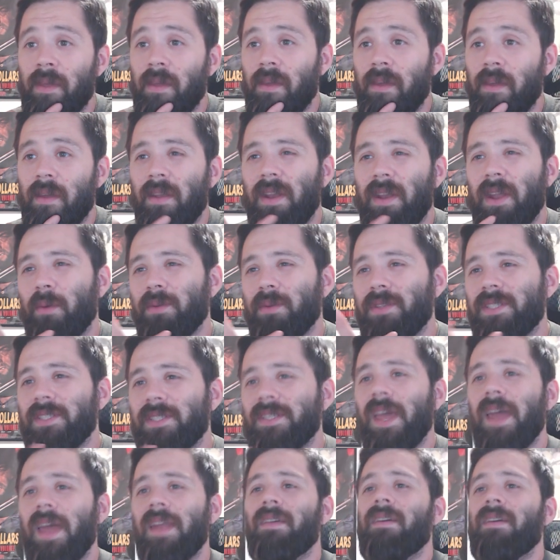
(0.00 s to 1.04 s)
Now
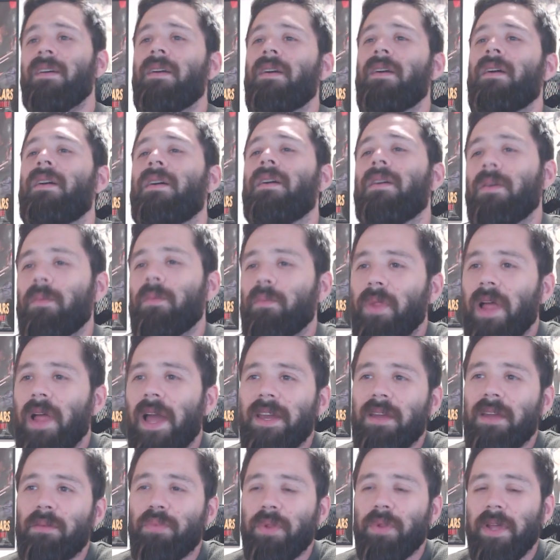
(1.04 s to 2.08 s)
instead, black
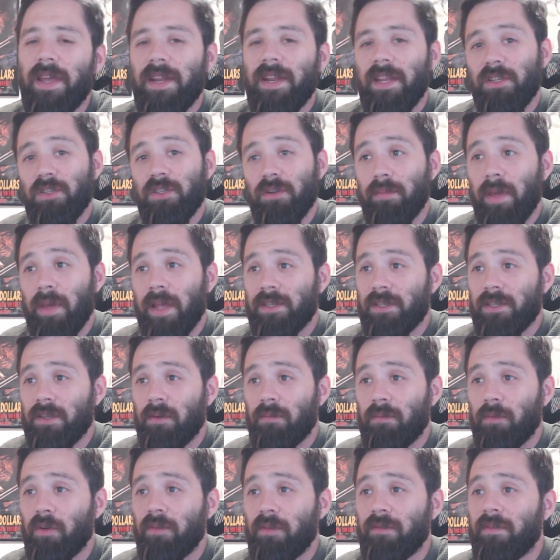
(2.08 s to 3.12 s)
can play an intermezzo
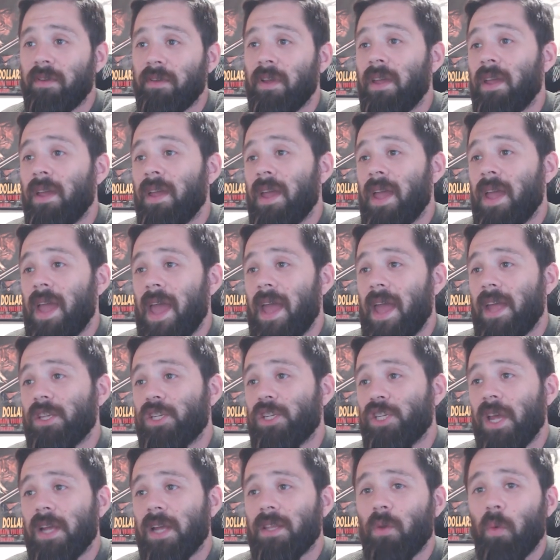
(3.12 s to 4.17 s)
move and
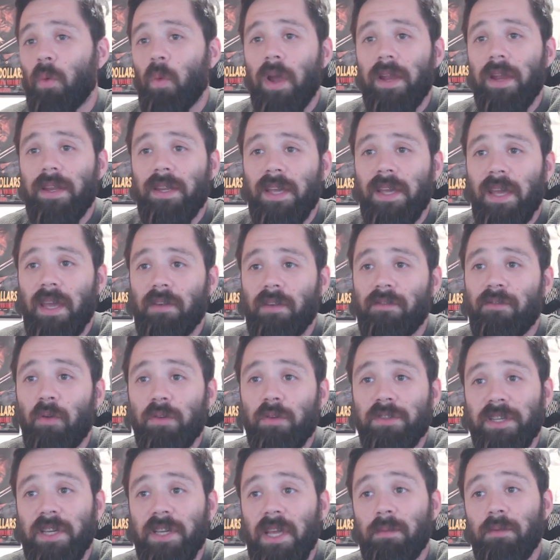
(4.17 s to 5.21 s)
check the white king,
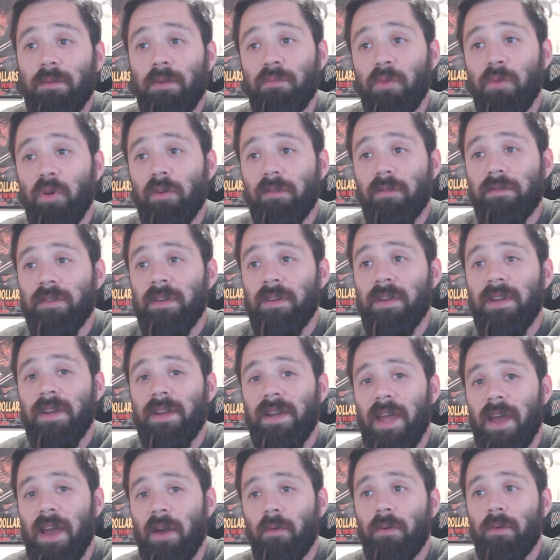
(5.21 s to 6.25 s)
forcing him to move.
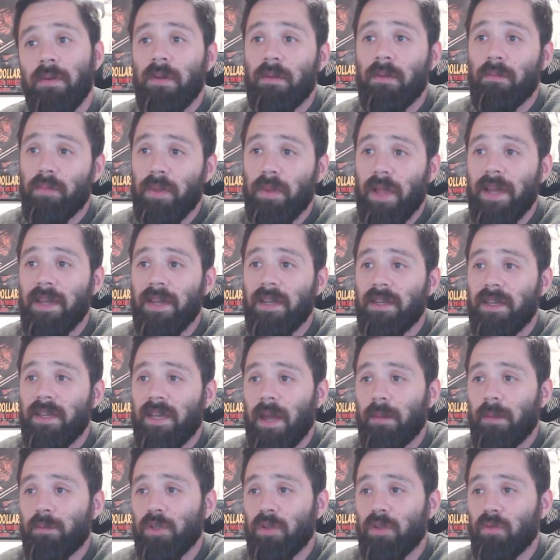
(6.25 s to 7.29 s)
Now, black can
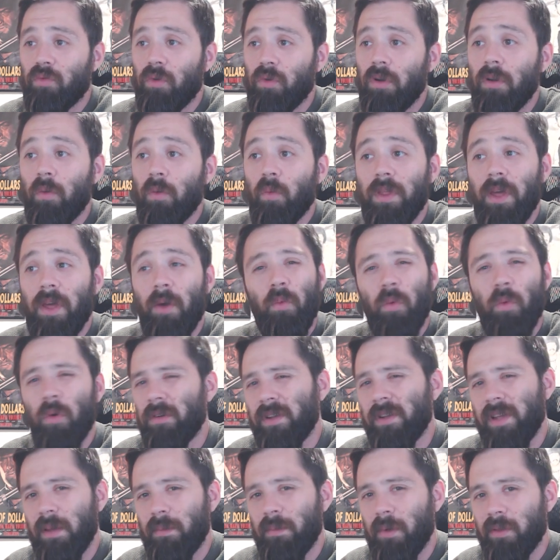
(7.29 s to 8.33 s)
capture the rook without
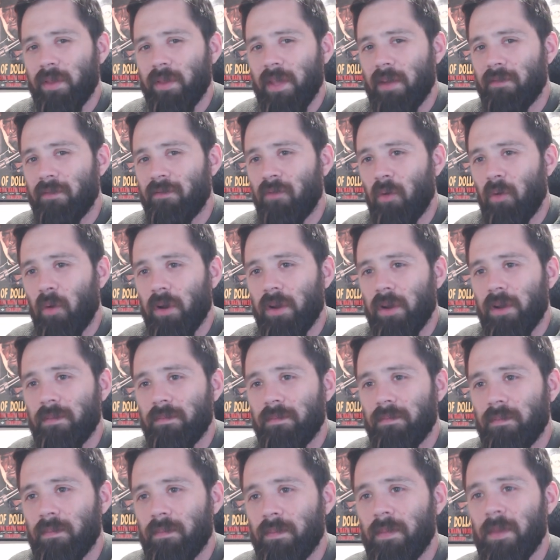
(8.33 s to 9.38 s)
worrying about that fork.
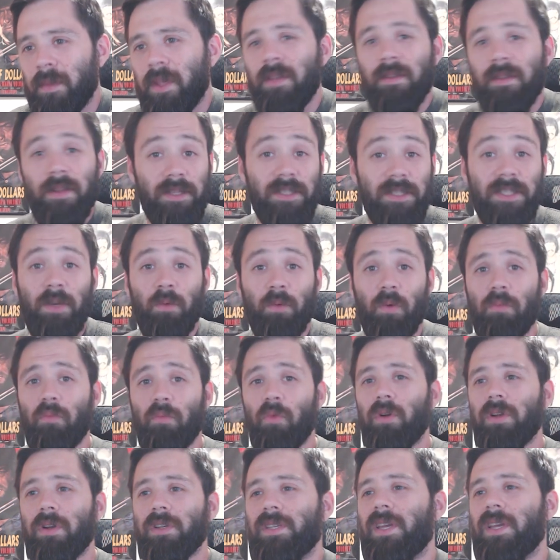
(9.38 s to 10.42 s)
Let's see one
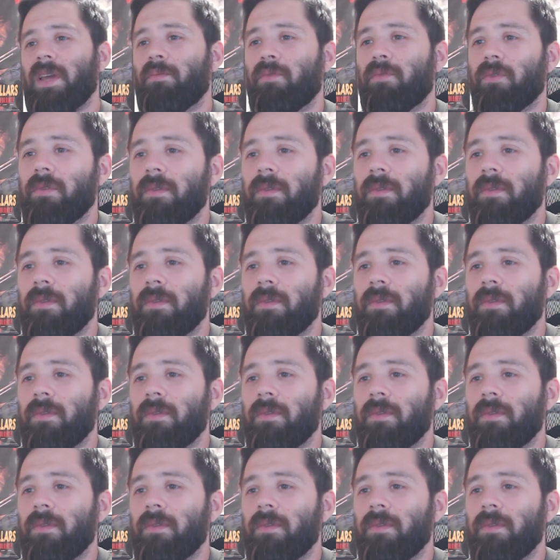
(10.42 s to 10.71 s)
more example.